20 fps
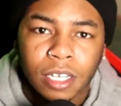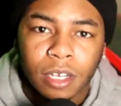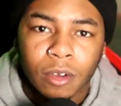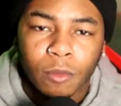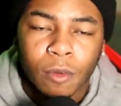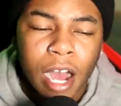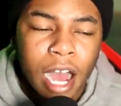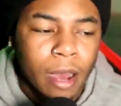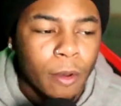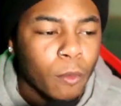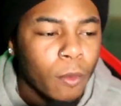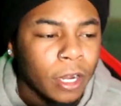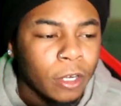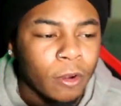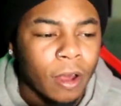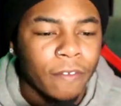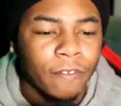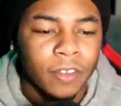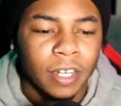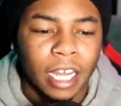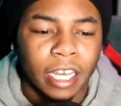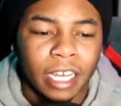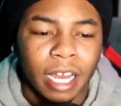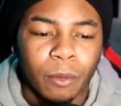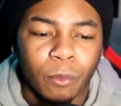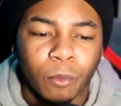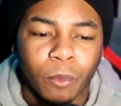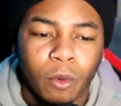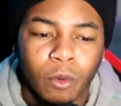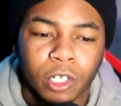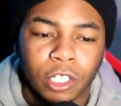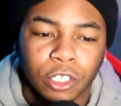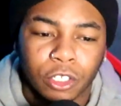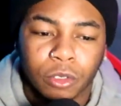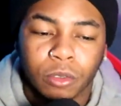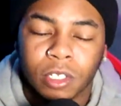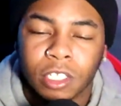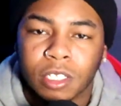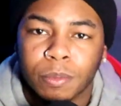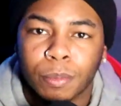Why why do I feel like I want to
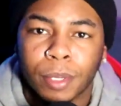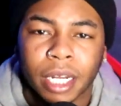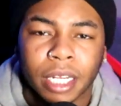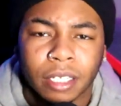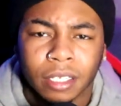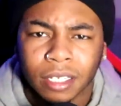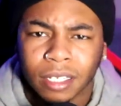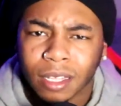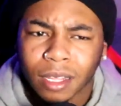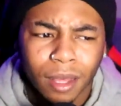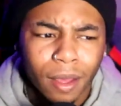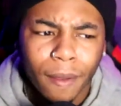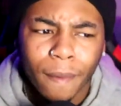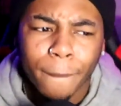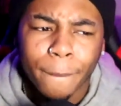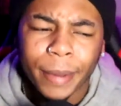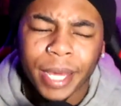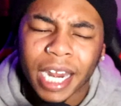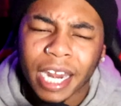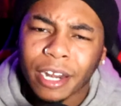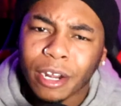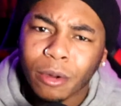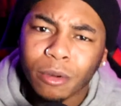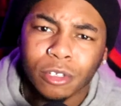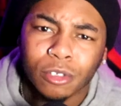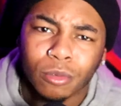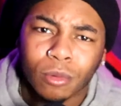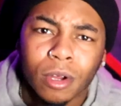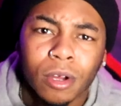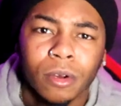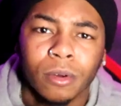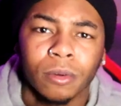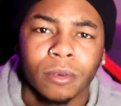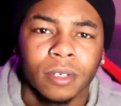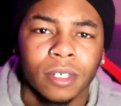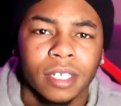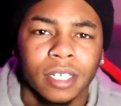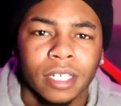do this, but but I know it's wrong?